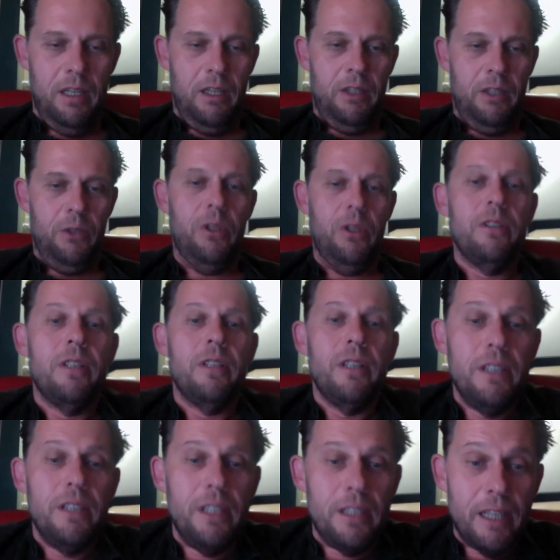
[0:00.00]
you don't
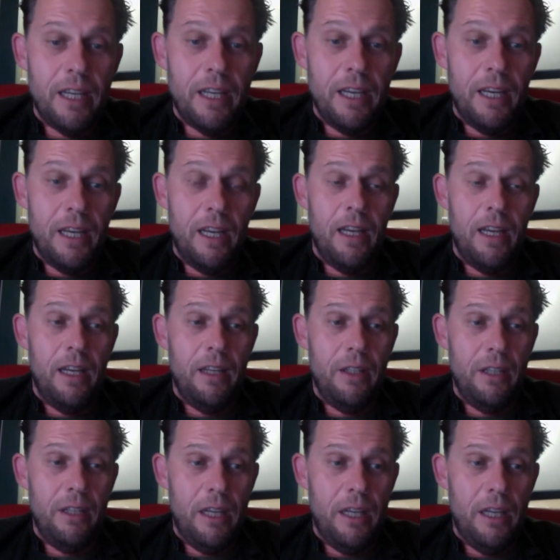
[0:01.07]
need,
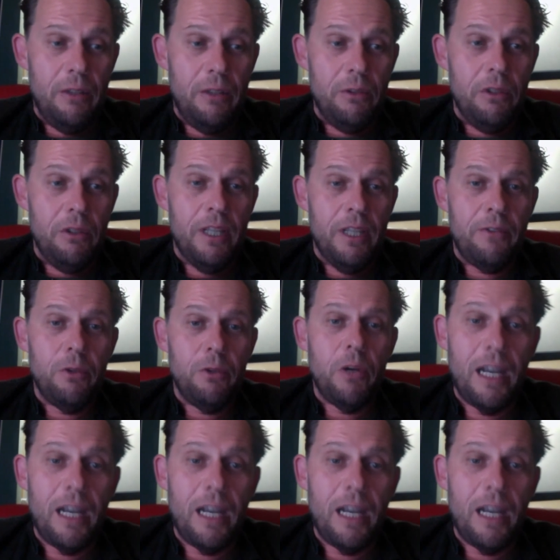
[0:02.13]
you don't have to